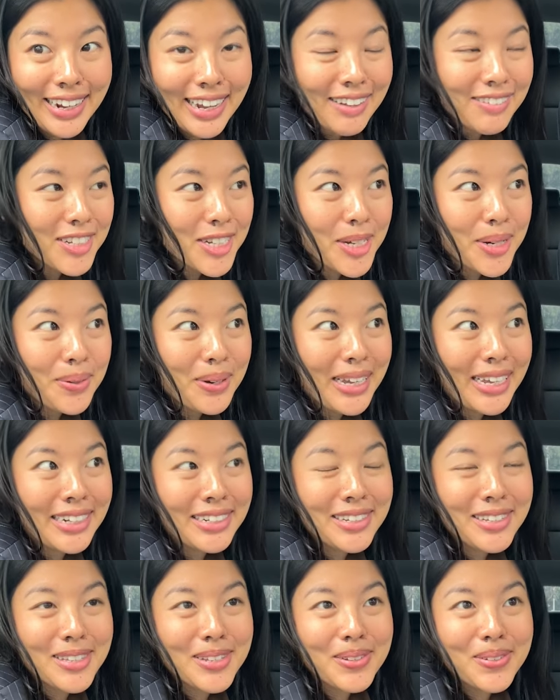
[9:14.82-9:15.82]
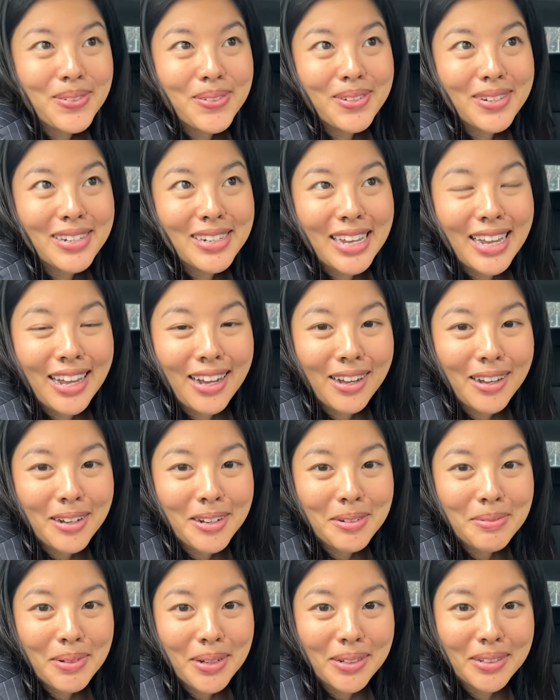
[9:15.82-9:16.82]
I have to go in soon.
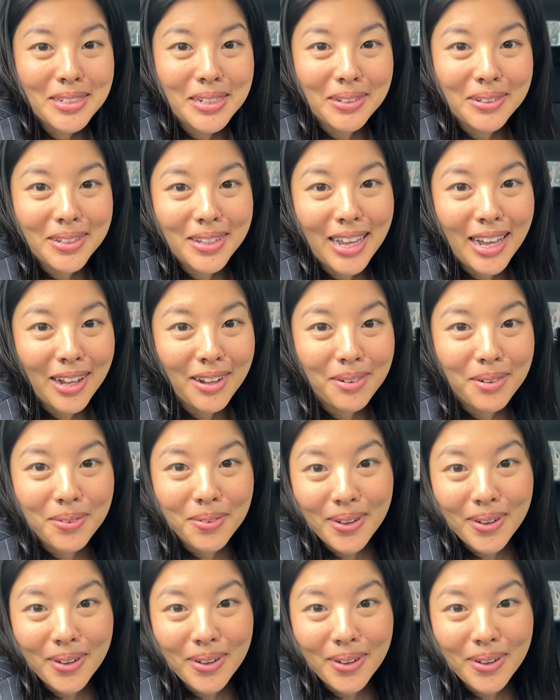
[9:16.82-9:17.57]
I'll tell you how it